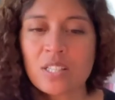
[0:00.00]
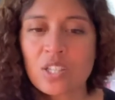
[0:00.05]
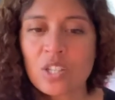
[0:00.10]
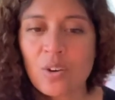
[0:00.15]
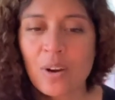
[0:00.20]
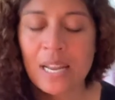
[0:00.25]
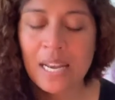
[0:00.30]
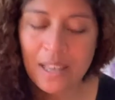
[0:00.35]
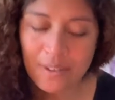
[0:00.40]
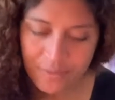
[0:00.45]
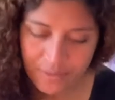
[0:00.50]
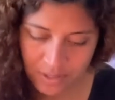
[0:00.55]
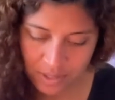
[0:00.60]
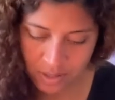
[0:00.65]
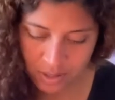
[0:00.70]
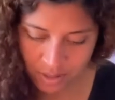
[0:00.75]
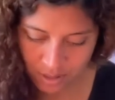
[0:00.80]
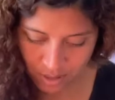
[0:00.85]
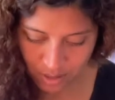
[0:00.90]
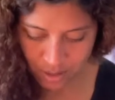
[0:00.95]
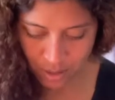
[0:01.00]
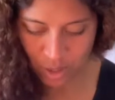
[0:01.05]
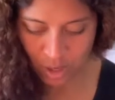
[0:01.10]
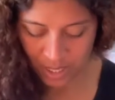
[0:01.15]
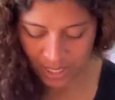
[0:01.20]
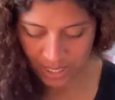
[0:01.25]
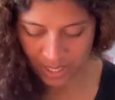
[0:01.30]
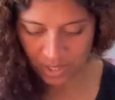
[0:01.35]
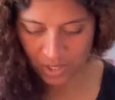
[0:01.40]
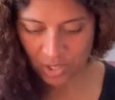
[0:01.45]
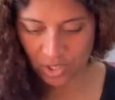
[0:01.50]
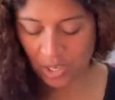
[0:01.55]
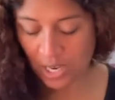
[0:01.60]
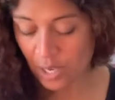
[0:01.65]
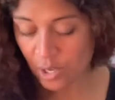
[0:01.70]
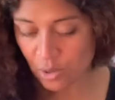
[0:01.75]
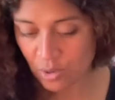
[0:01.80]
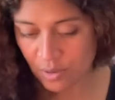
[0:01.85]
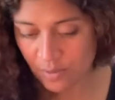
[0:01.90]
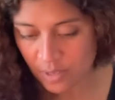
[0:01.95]
So I left college,
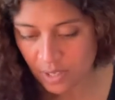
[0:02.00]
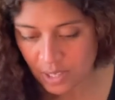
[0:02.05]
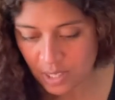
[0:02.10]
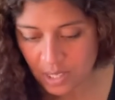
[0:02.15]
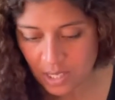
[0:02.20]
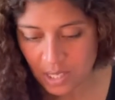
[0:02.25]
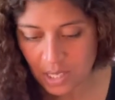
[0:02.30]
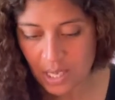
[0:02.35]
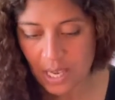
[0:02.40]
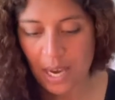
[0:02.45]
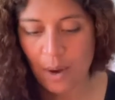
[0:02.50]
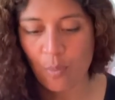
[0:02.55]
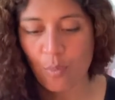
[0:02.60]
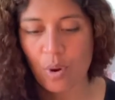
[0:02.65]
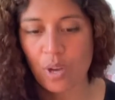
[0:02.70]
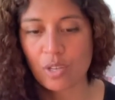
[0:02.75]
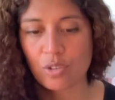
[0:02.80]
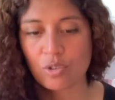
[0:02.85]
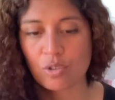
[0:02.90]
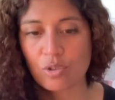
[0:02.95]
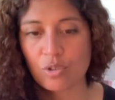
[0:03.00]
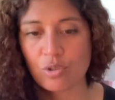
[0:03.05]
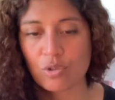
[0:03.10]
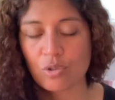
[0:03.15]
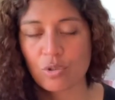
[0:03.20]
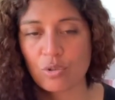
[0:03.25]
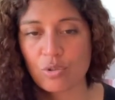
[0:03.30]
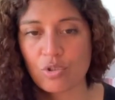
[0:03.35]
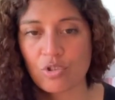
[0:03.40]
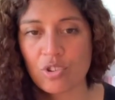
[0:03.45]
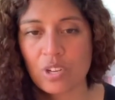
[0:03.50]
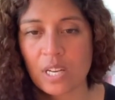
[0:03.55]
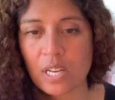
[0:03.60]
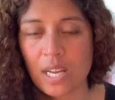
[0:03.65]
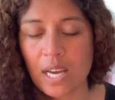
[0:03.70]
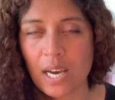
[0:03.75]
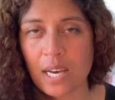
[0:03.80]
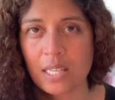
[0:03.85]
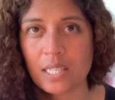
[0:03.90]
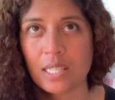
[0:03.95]
university, and went to
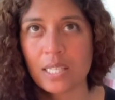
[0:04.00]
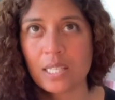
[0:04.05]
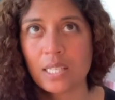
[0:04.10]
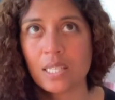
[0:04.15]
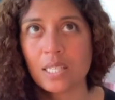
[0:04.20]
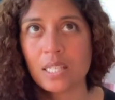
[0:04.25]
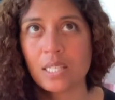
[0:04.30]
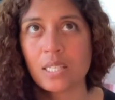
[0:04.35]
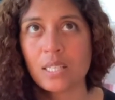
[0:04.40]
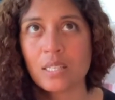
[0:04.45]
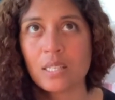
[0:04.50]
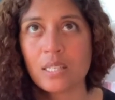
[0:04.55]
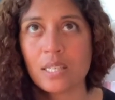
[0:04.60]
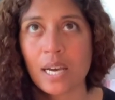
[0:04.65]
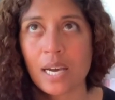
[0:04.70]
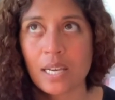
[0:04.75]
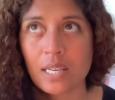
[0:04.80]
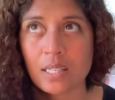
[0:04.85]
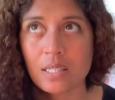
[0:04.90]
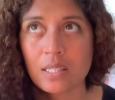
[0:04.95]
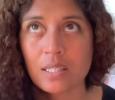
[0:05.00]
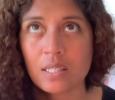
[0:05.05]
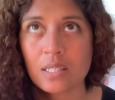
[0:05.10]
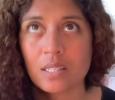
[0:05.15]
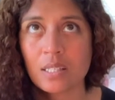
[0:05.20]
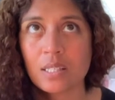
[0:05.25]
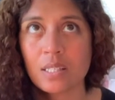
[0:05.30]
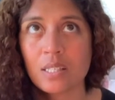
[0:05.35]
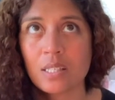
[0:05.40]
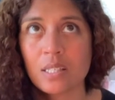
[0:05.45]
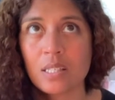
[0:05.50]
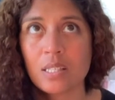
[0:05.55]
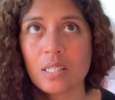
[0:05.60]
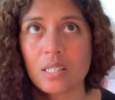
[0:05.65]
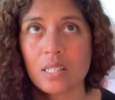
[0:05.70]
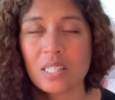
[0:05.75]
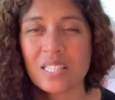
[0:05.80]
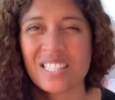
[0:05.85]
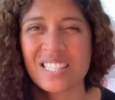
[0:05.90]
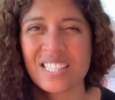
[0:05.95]
Trinidad in
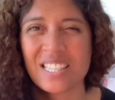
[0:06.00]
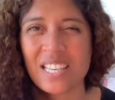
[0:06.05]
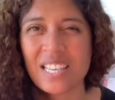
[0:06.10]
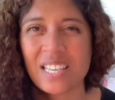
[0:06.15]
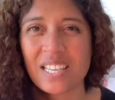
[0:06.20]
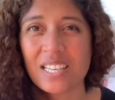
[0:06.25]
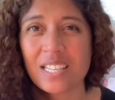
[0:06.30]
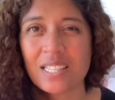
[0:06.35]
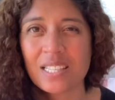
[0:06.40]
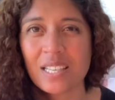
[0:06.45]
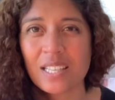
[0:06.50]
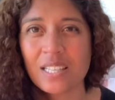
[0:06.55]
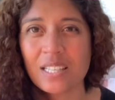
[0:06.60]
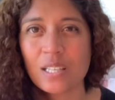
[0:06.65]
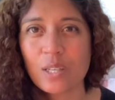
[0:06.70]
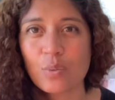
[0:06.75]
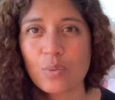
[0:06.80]
96, I think it